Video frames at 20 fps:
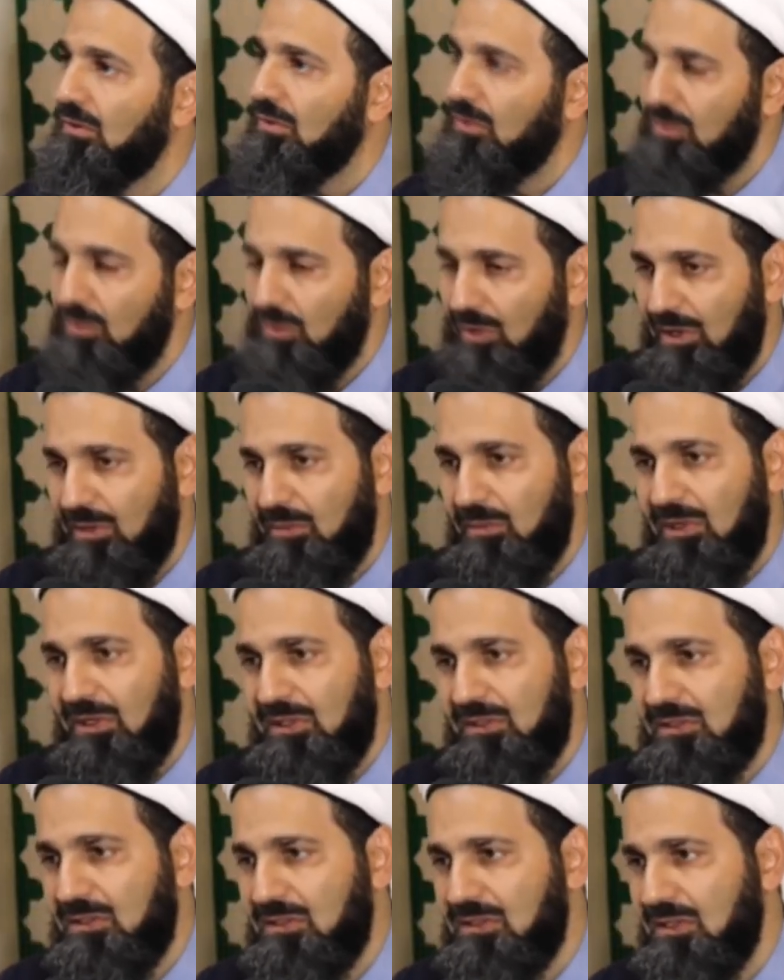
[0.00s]
you are my
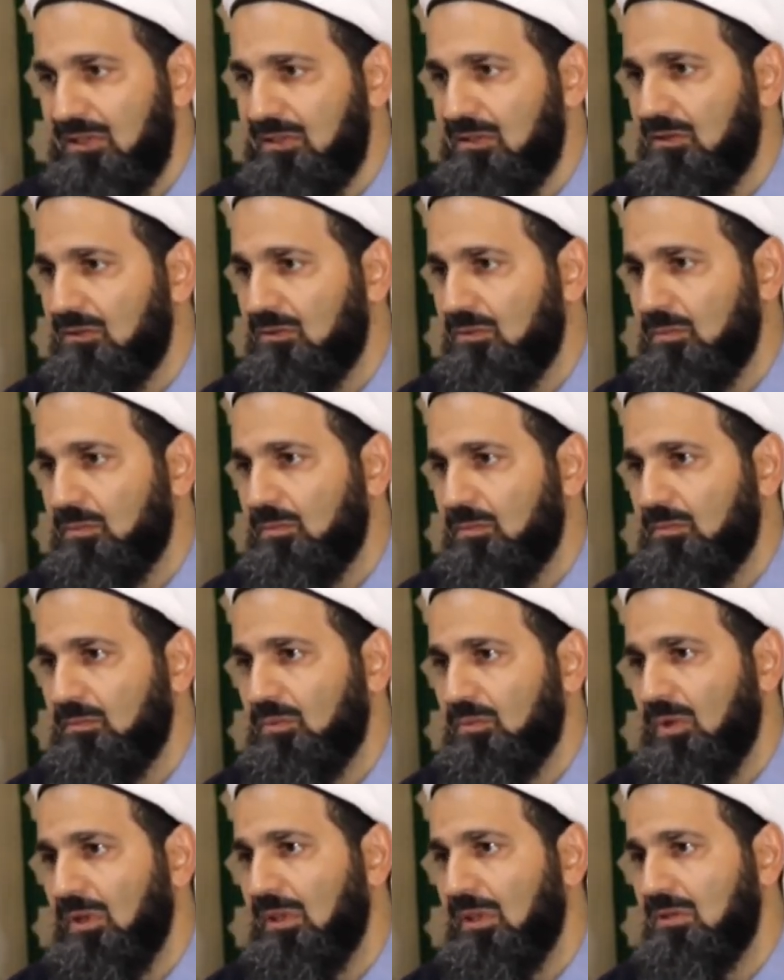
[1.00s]
intercessor to
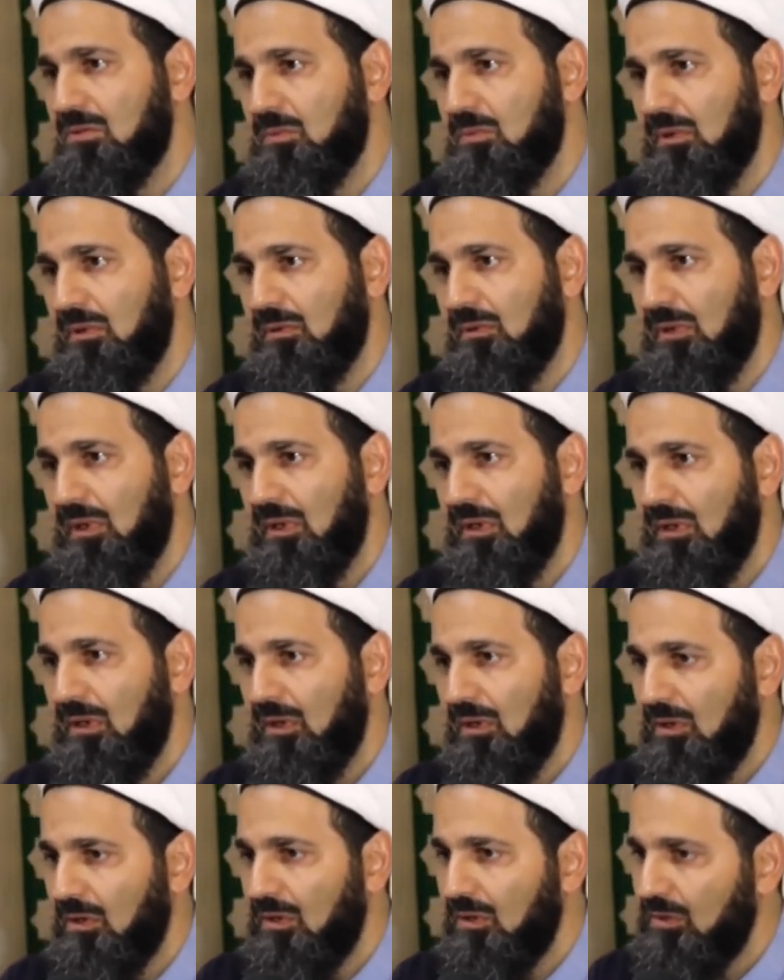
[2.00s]
Allah
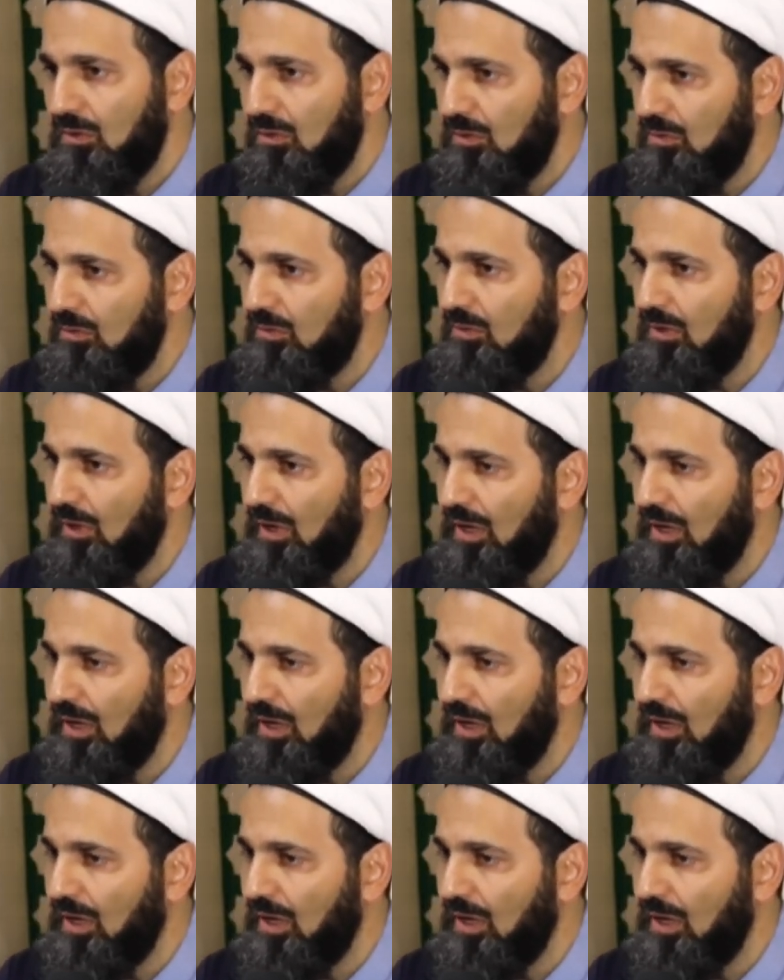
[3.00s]
subhanahu.